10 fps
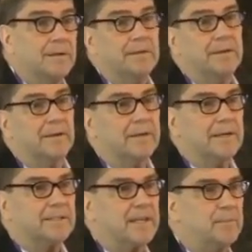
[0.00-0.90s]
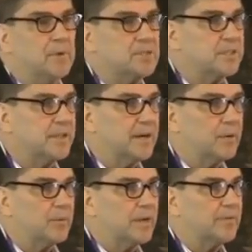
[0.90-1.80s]
you know, you get ten books in there
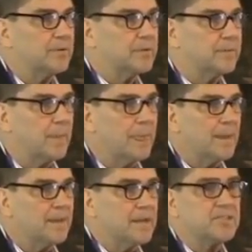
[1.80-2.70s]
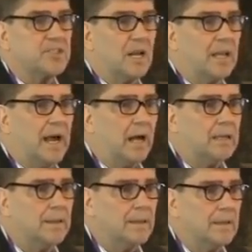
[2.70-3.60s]
or whatever and they sell
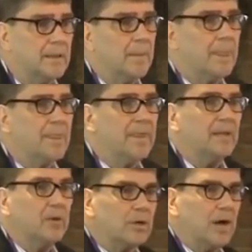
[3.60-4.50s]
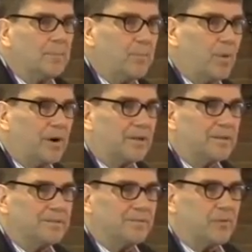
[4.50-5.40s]
out. They look up where
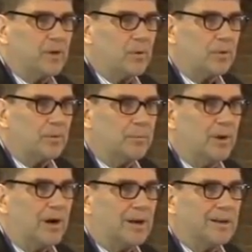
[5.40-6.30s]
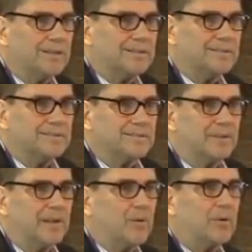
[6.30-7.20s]
to reorder the book.
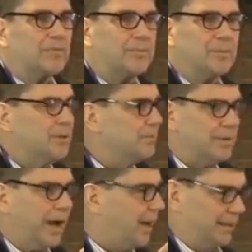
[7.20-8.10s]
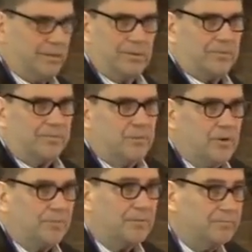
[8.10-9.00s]
Do they order from you? No, they order from
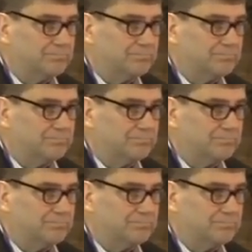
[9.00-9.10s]
whoever,